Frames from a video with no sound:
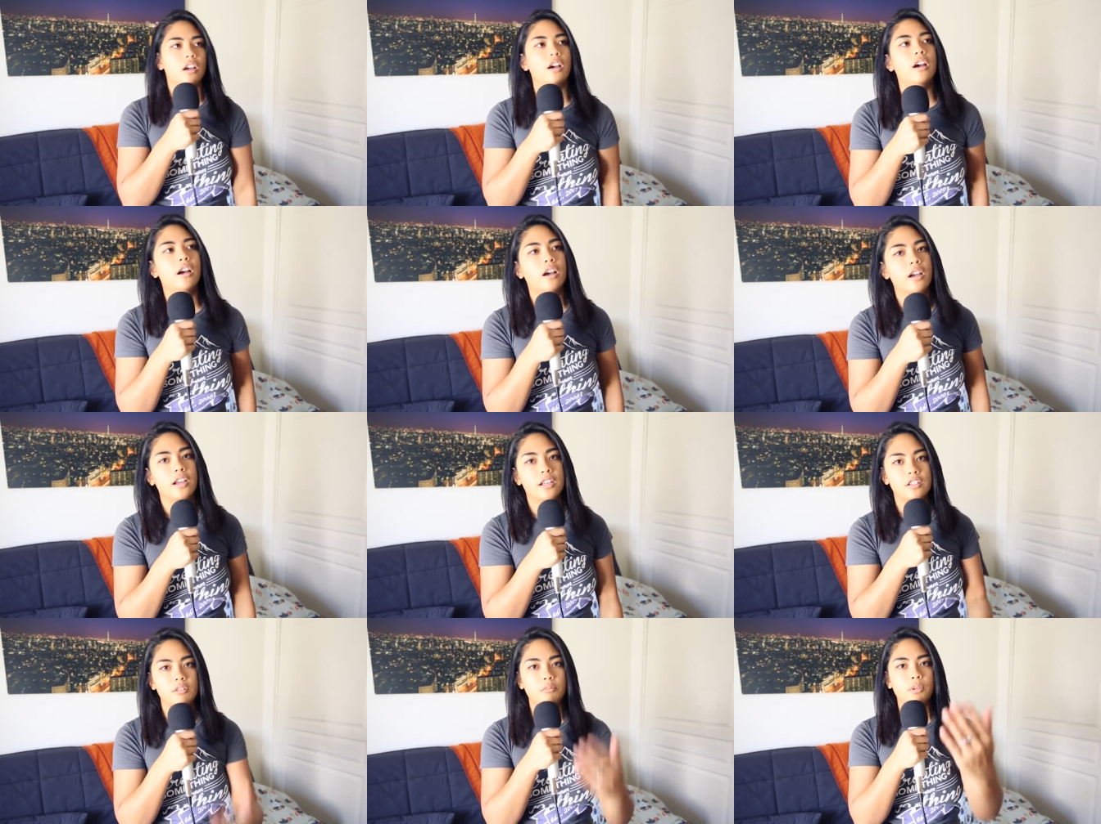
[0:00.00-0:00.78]

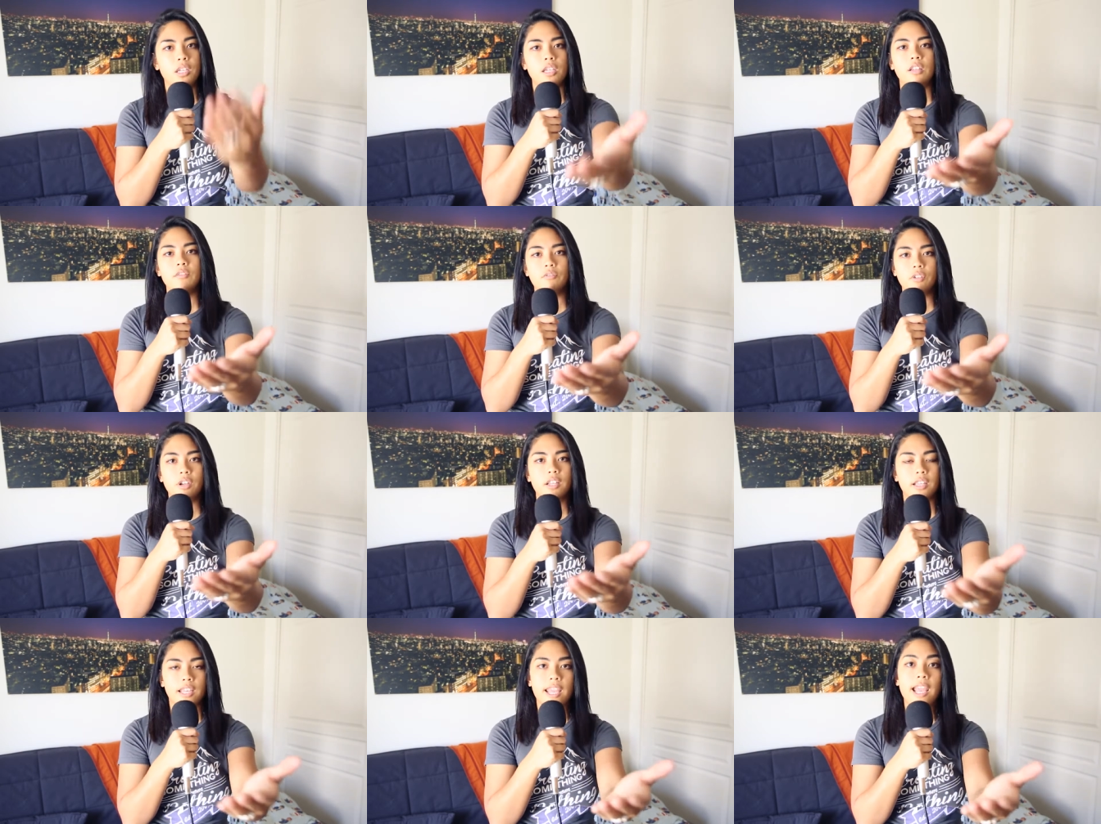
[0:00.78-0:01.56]
And to be in
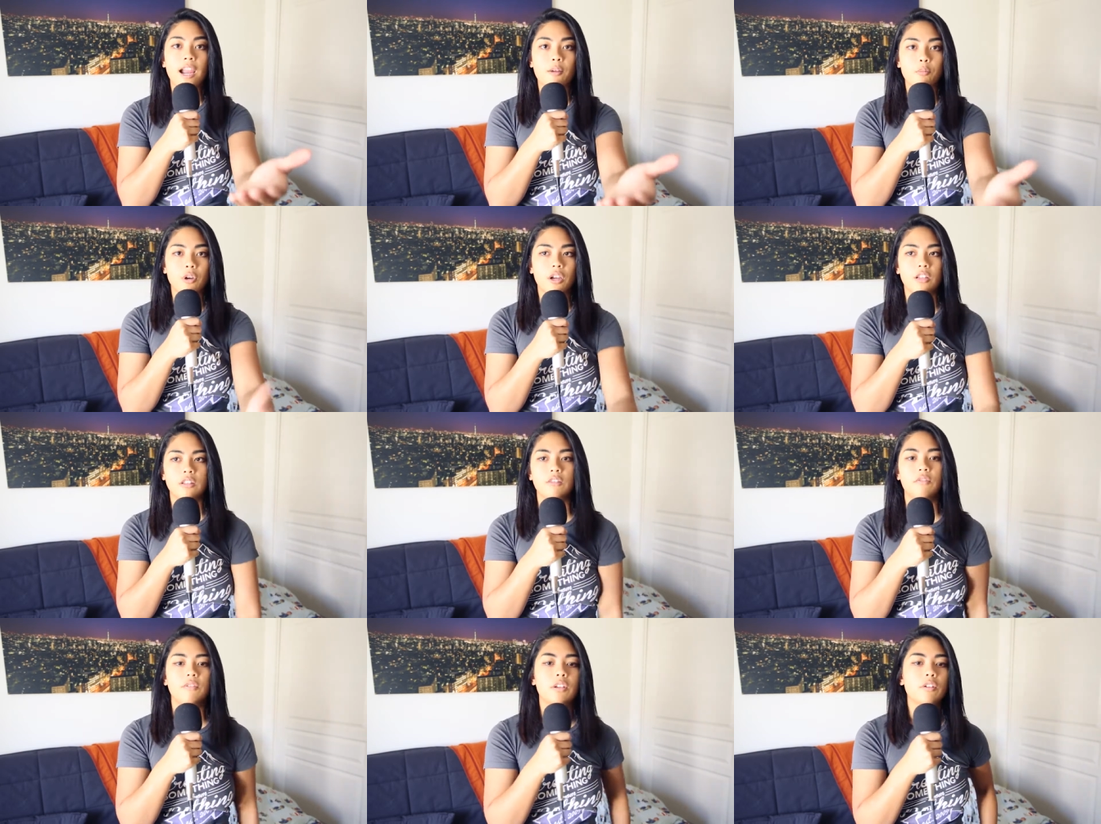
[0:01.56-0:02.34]
front of the camera,
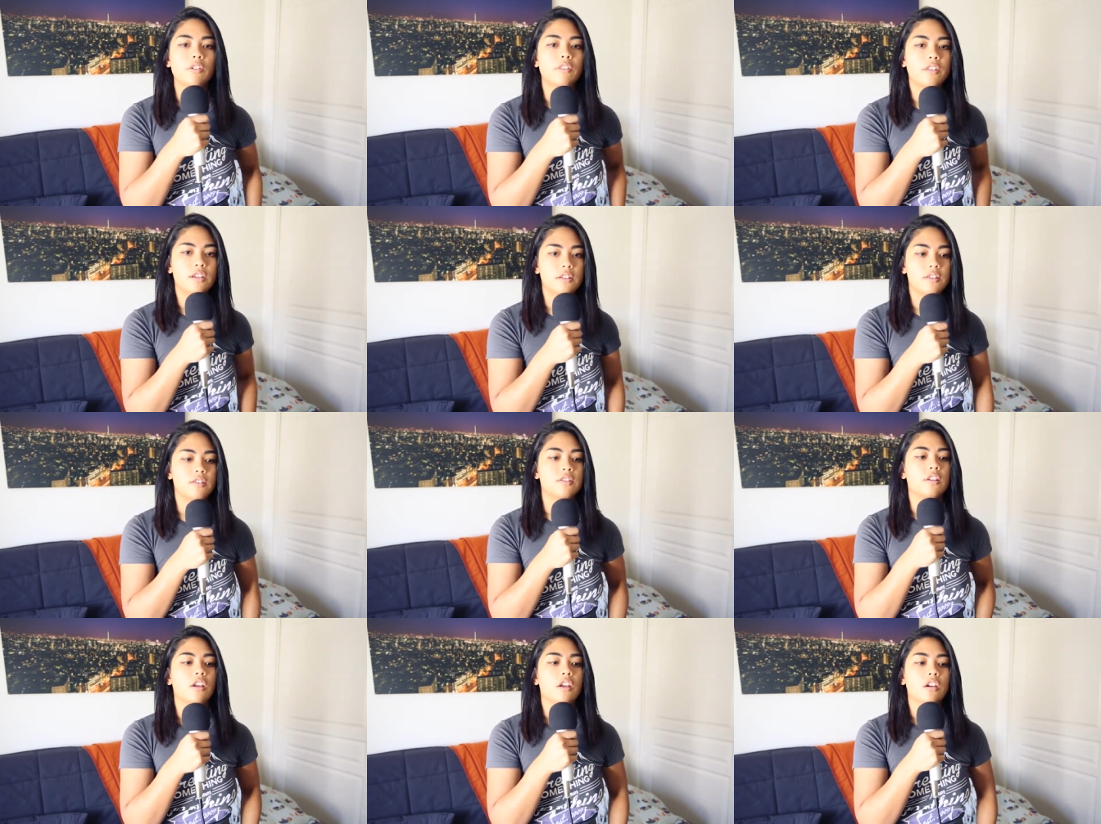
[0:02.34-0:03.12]
to feel
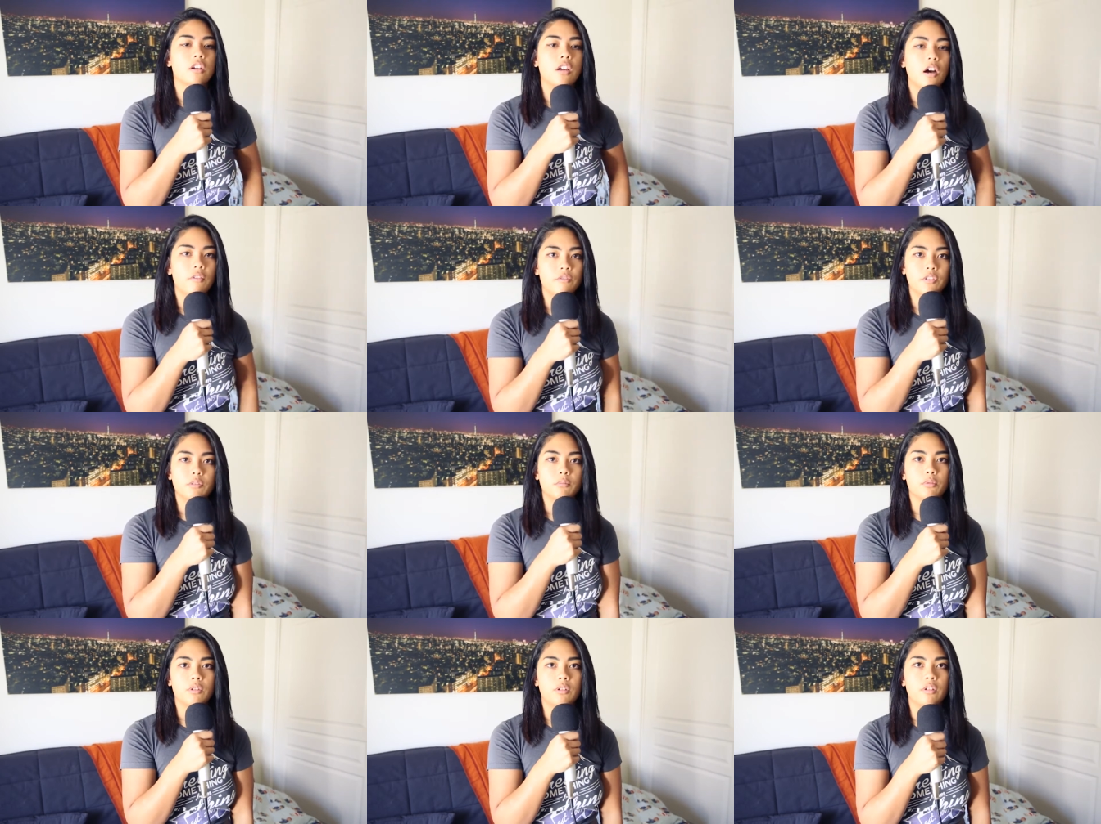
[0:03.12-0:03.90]
this
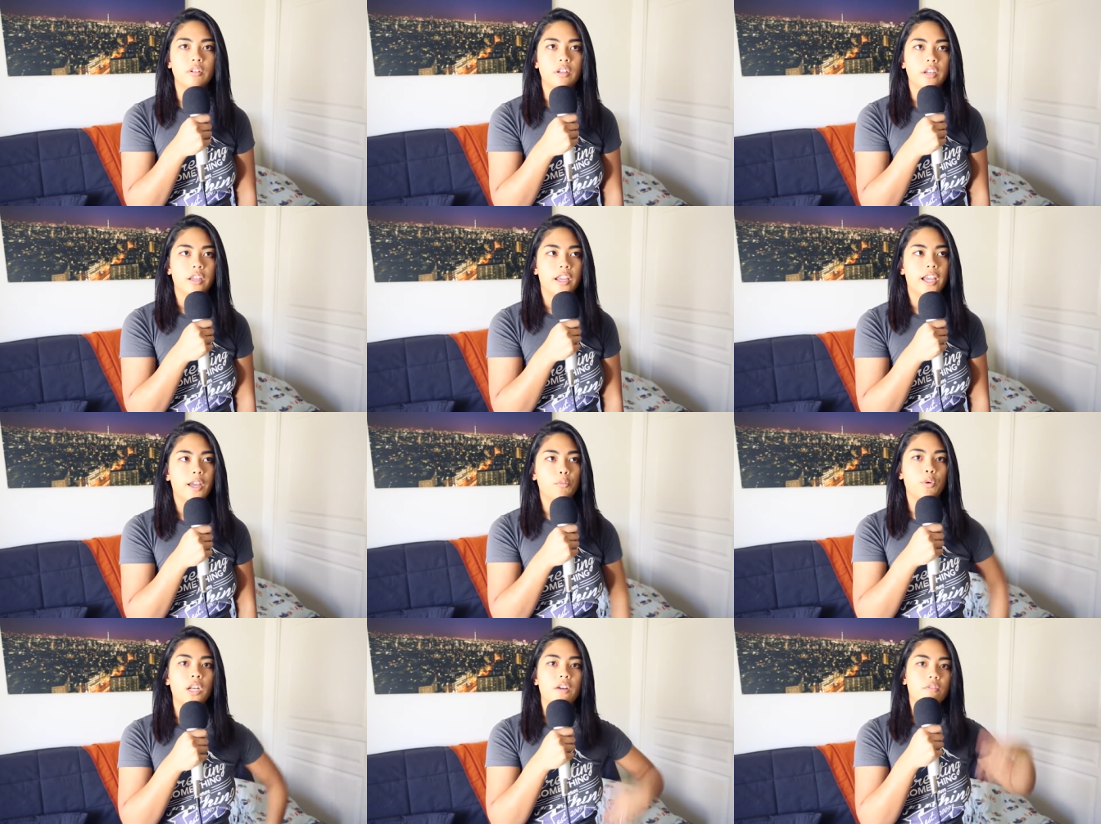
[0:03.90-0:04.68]
comfortable
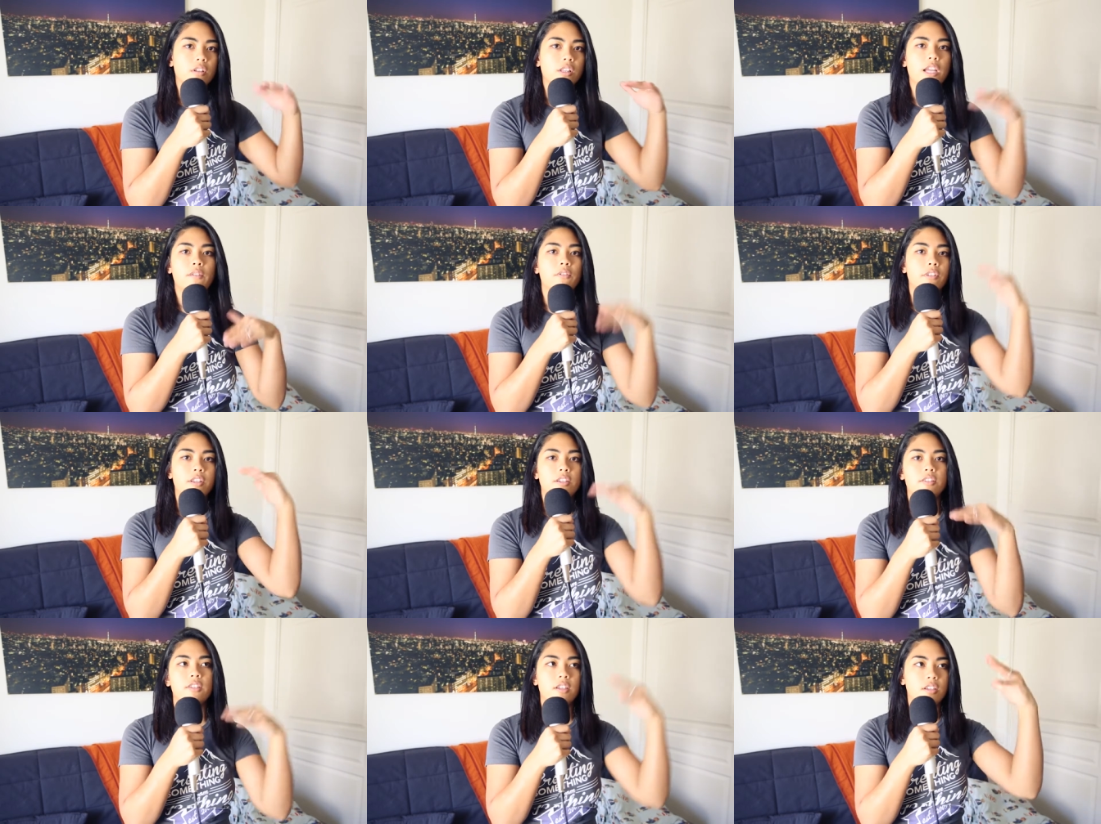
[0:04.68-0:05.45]
and whatever level
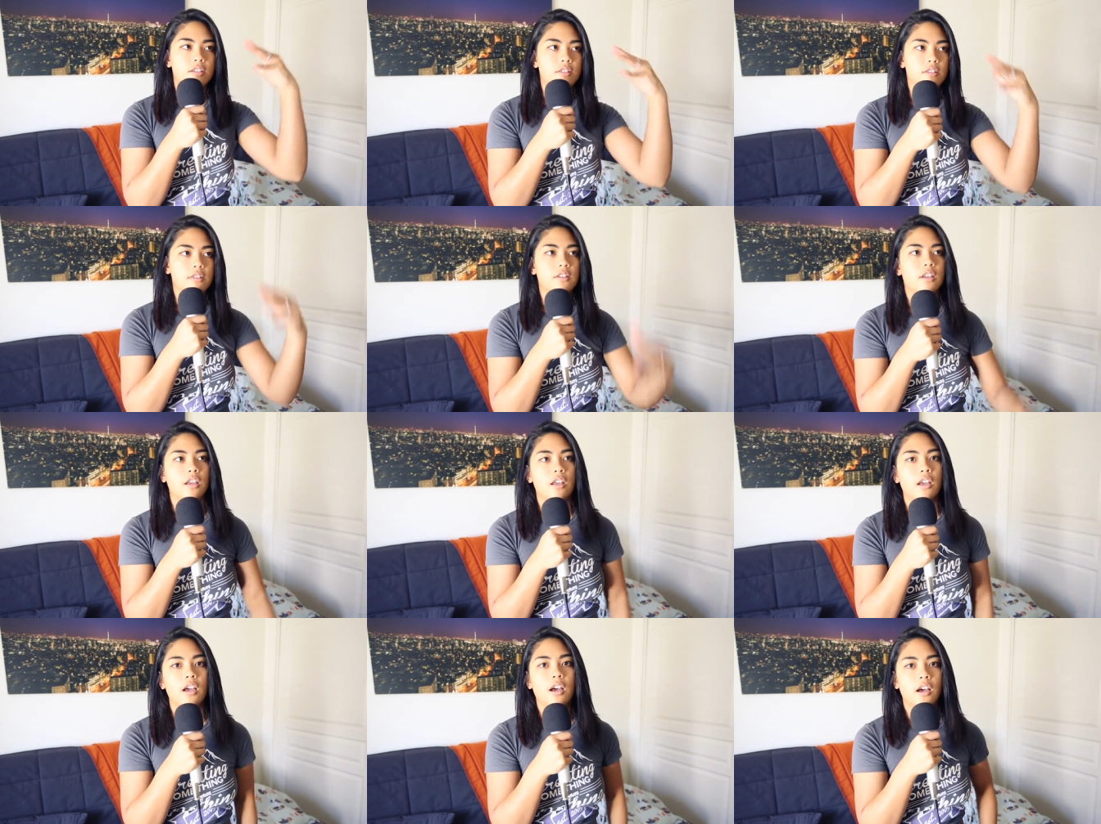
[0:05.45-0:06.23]
this is